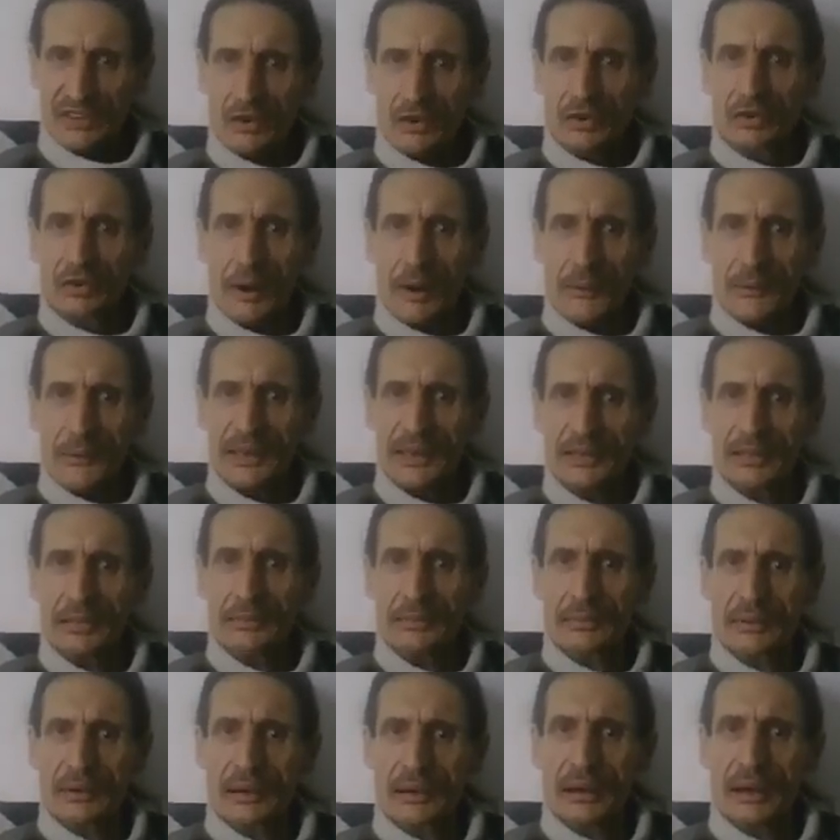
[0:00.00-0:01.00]
it's a
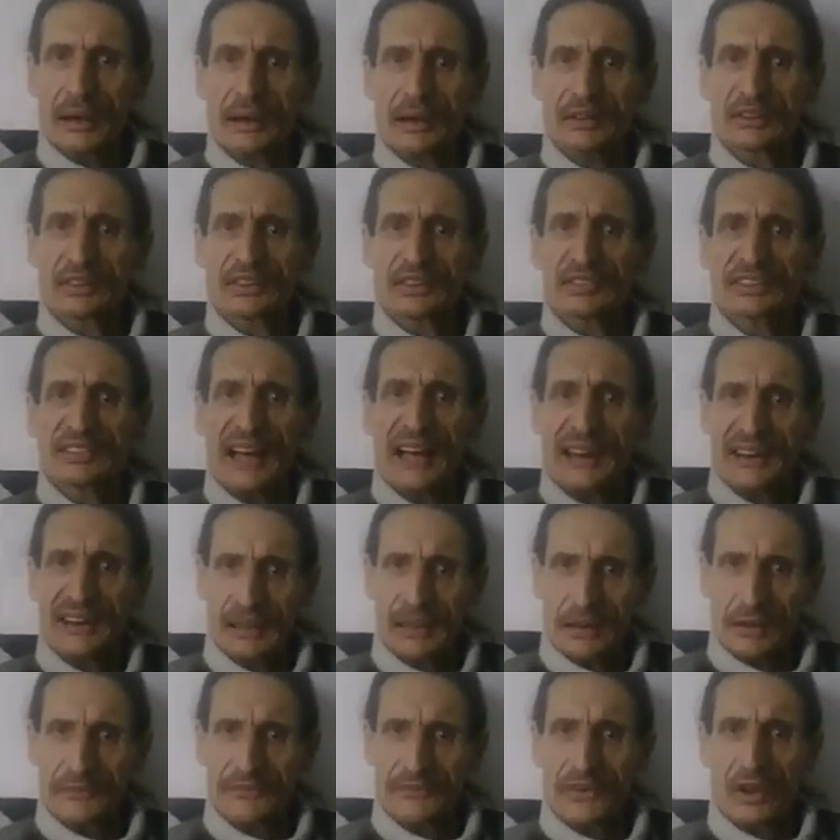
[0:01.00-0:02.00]
growing
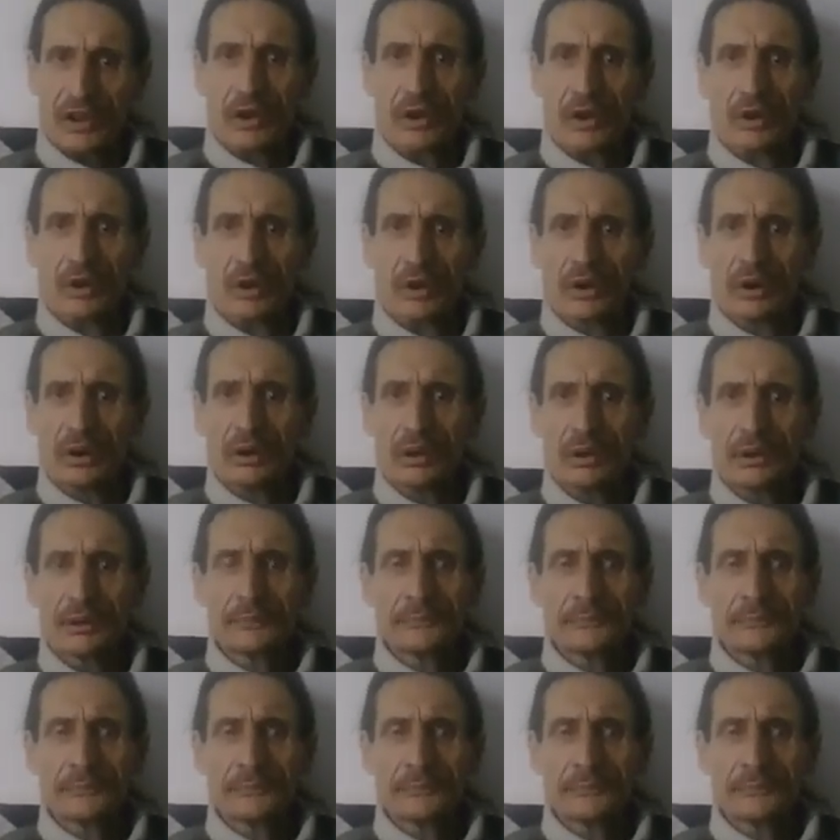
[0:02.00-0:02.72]
understanding of the law.